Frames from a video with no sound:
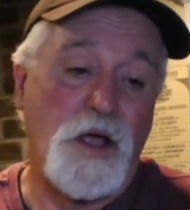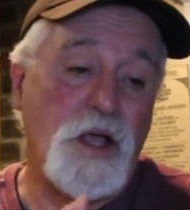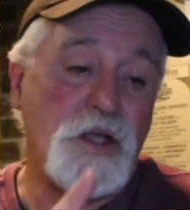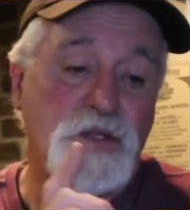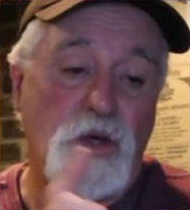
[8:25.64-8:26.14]

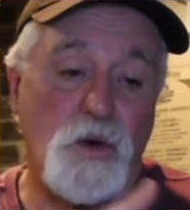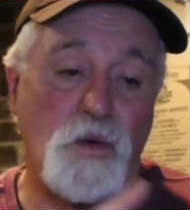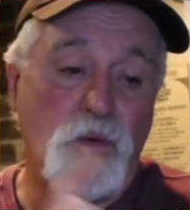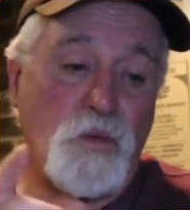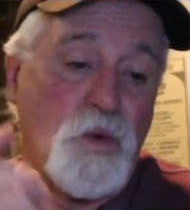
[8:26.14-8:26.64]

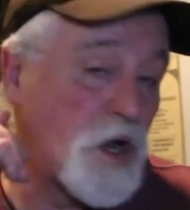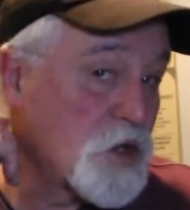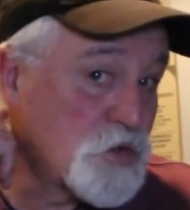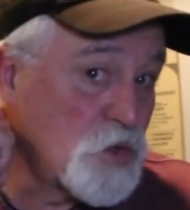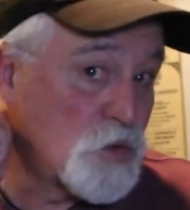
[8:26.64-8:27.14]
So what
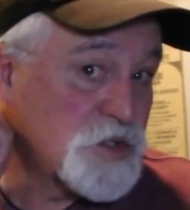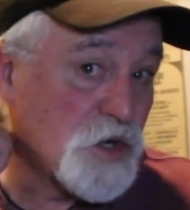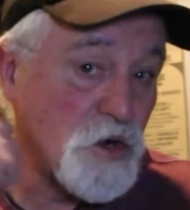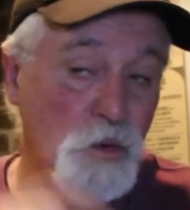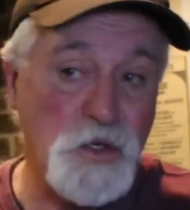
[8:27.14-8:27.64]
I'll do is
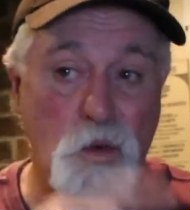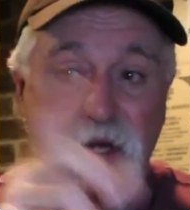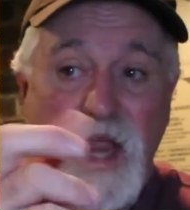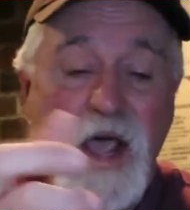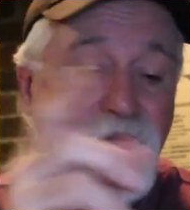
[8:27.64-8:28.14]
I'll go into
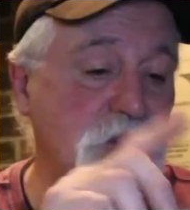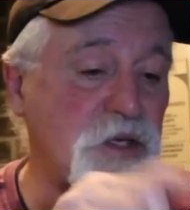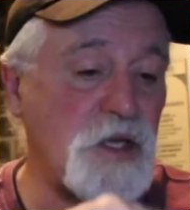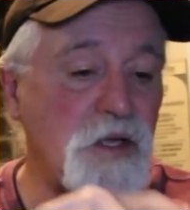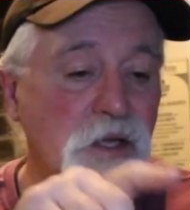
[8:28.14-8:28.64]

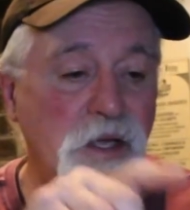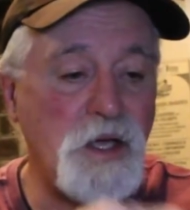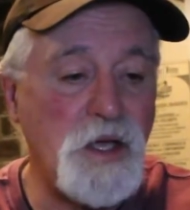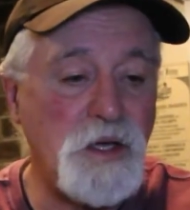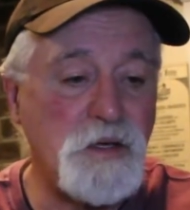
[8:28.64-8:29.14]
Audacity,
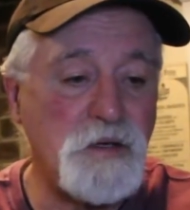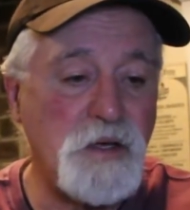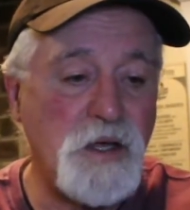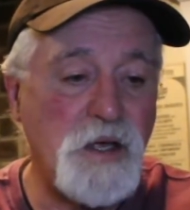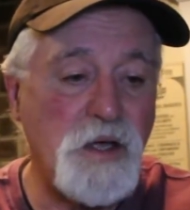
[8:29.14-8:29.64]
and
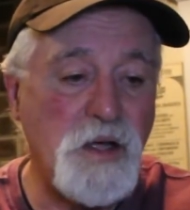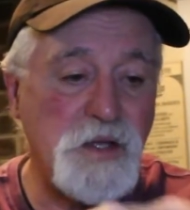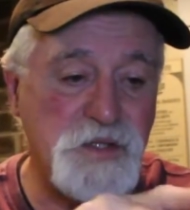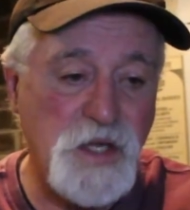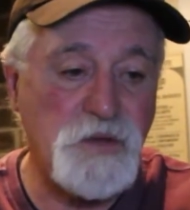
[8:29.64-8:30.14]

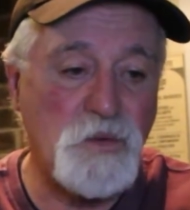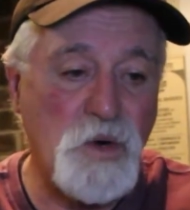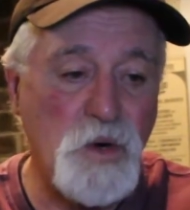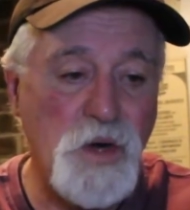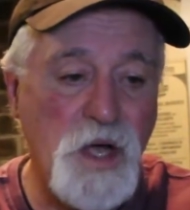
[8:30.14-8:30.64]
I'll set the
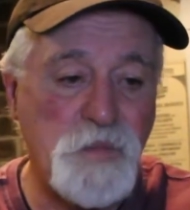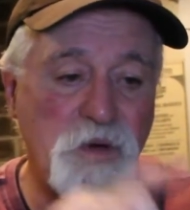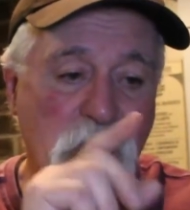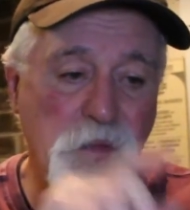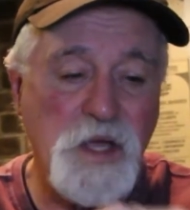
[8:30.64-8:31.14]
Rode up,
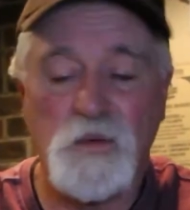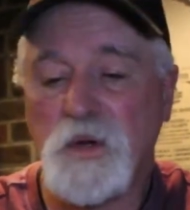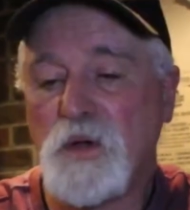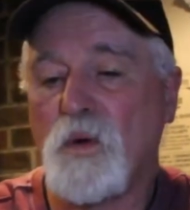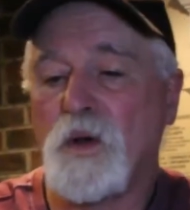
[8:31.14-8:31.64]
and I'll make a
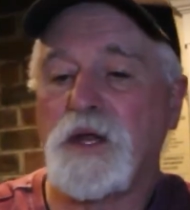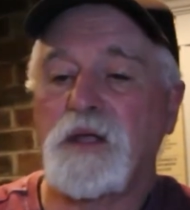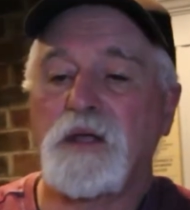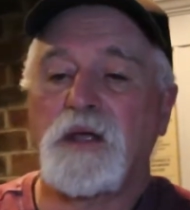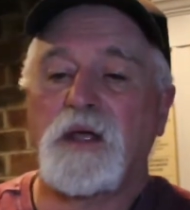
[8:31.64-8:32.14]

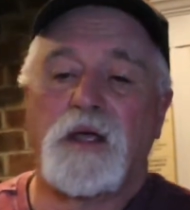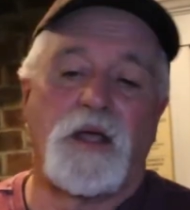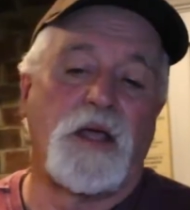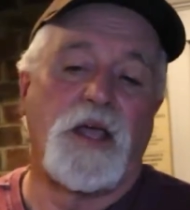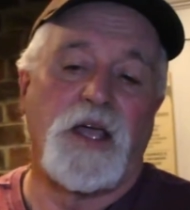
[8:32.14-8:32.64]
recording,
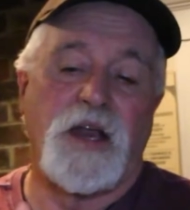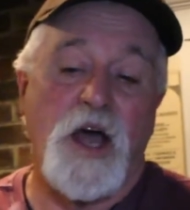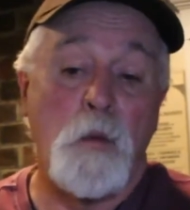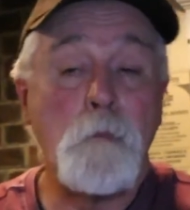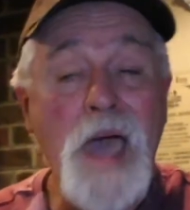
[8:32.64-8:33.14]
and
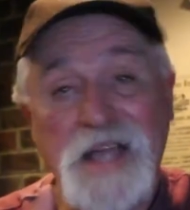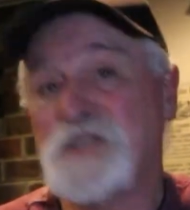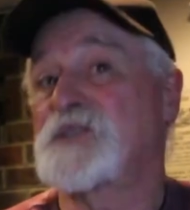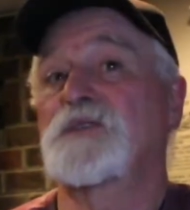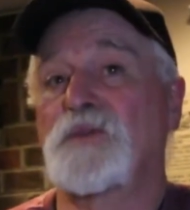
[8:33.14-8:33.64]
I'll
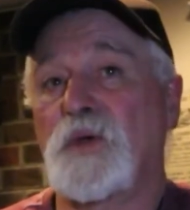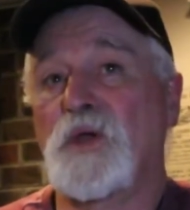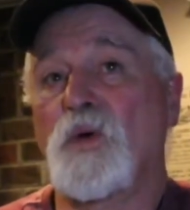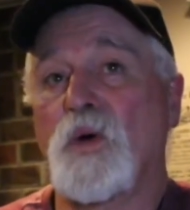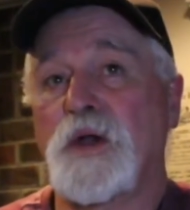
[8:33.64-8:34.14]
match the
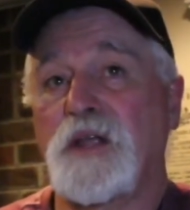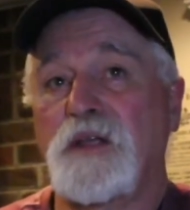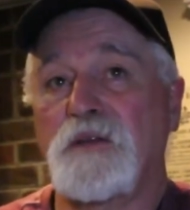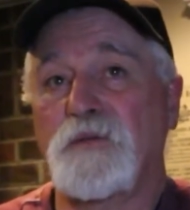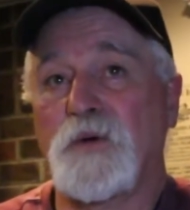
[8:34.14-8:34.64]

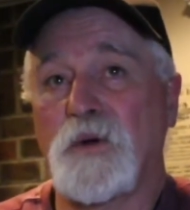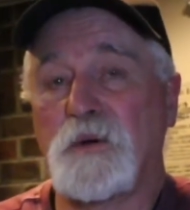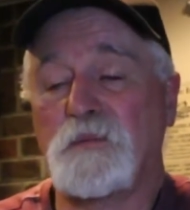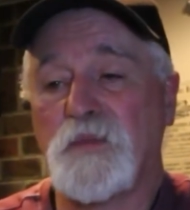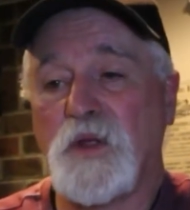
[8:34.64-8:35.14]
recording
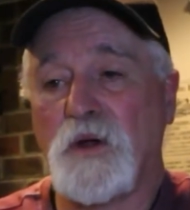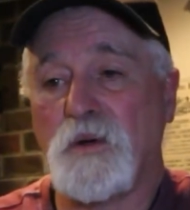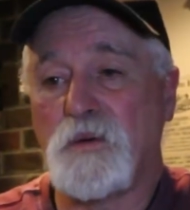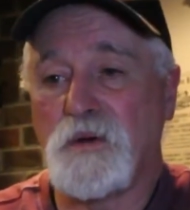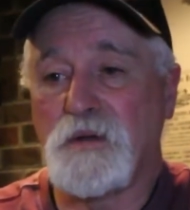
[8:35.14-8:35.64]
for, you
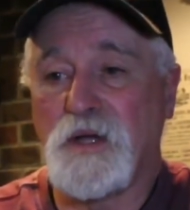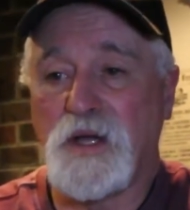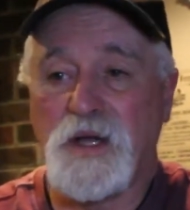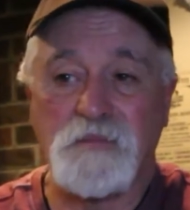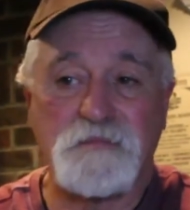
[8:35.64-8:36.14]

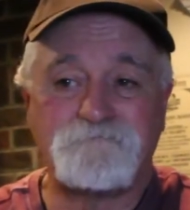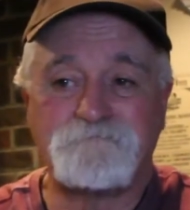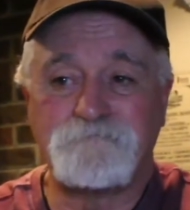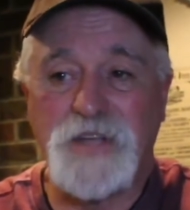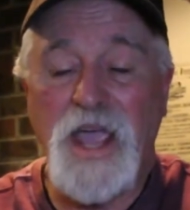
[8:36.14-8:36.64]
know,
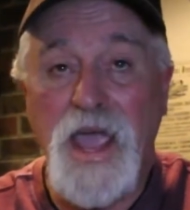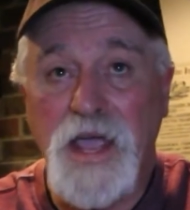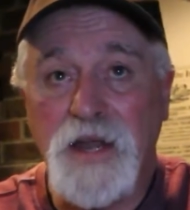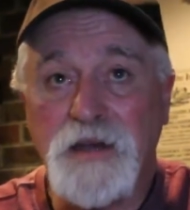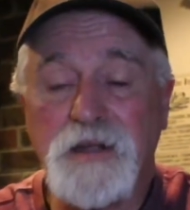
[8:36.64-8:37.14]

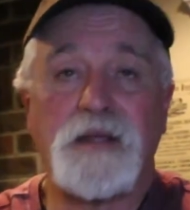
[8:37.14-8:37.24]
gain,